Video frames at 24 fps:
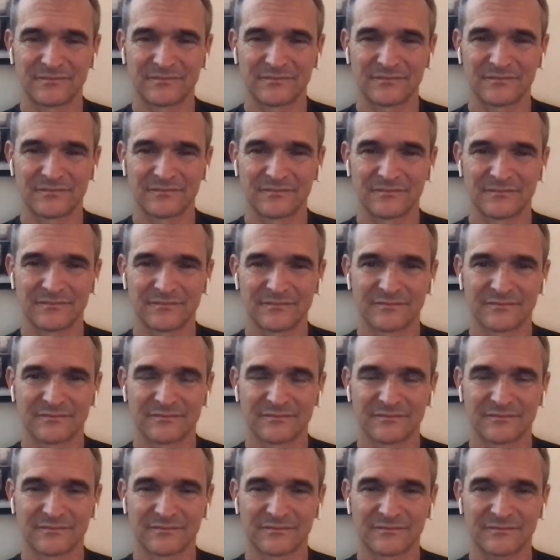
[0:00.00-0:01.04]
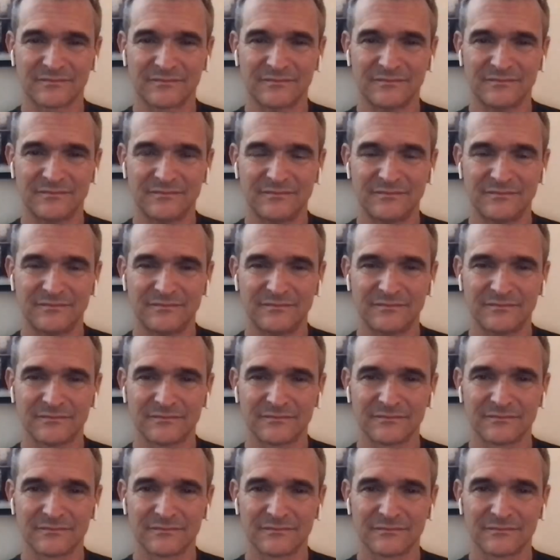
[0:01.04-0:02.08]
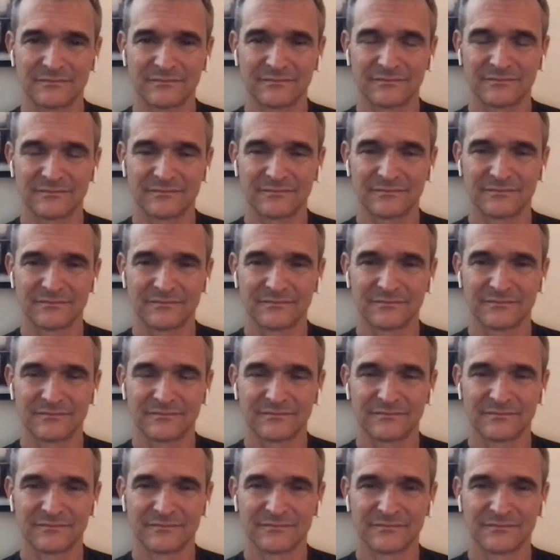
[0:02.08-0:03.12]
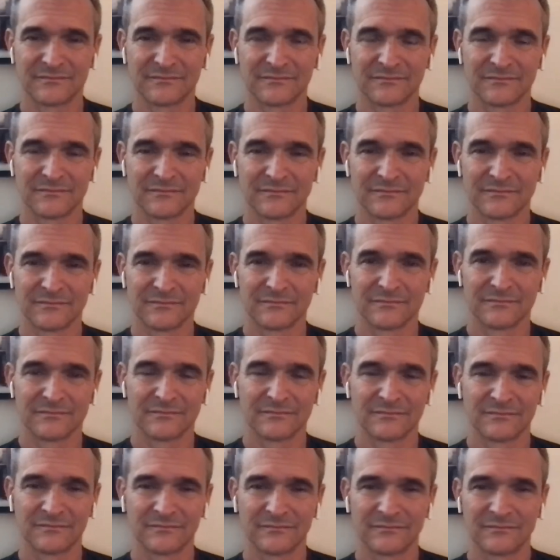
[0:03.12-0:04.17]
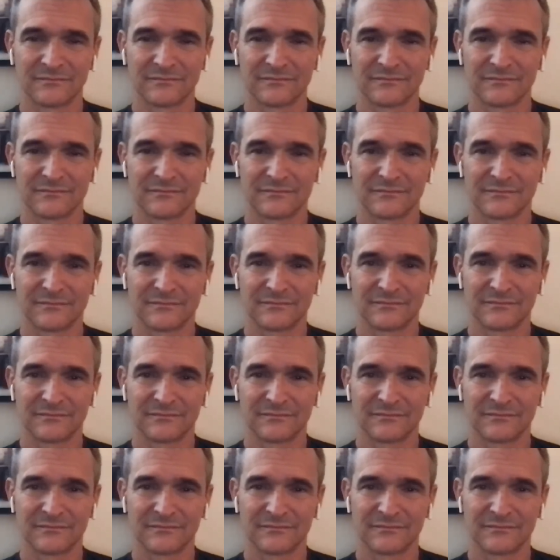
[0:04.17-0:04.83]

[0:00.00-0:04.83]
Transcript: The person shown says nothing.